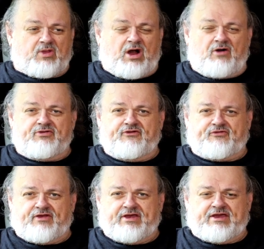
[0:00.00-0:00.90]
All
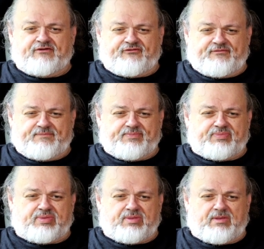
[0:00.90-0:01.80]
these things
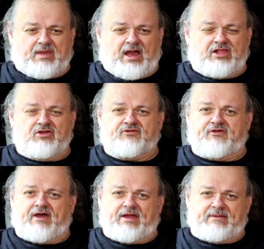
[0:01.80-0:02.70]
I
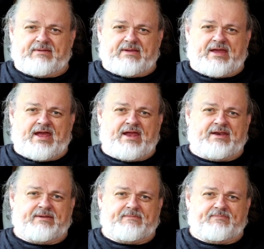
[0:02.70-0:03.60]
looked at,
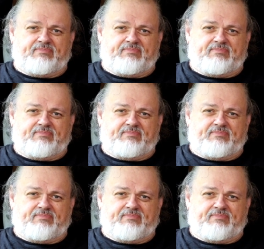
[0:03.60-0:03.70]
and